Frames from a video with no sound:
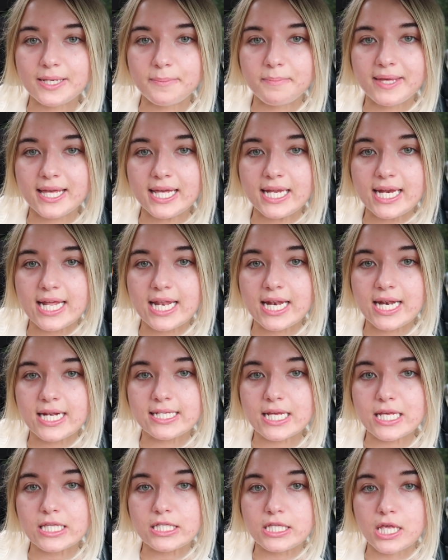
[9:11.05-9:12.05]
Dip it
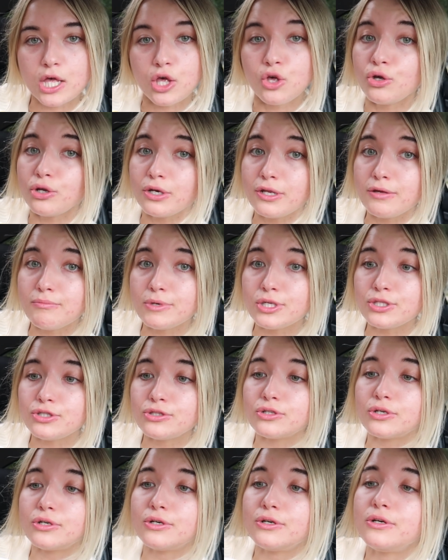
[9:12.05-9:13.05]
in, the honey
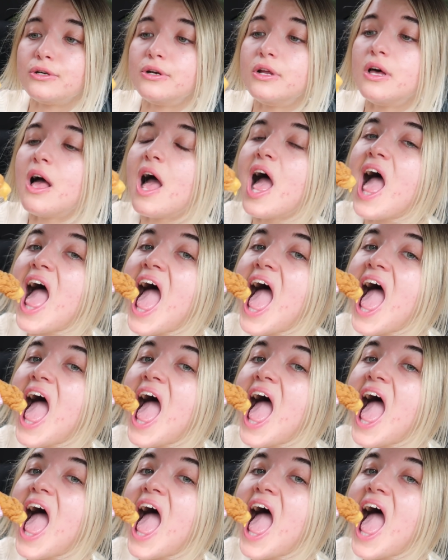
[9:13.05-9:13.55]
mustard.